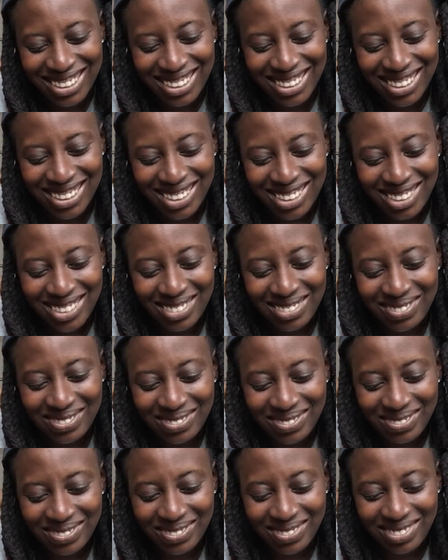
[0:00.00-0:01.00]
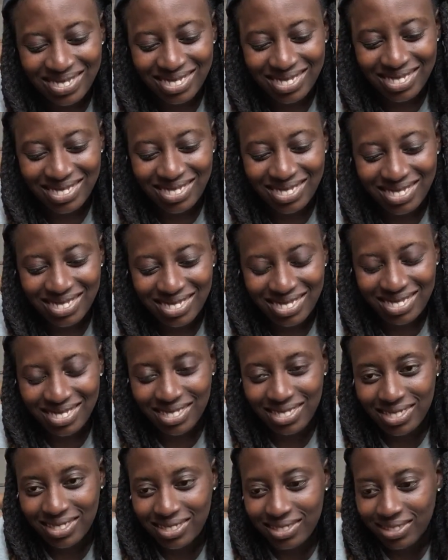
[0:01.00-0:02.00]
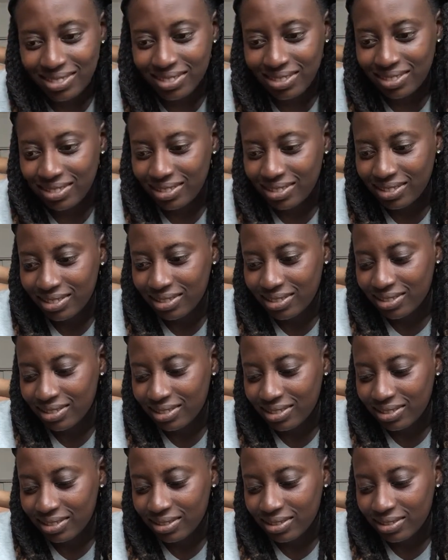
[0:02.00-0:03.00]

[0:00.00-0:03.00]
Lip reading: No words are spoken by the person on screen.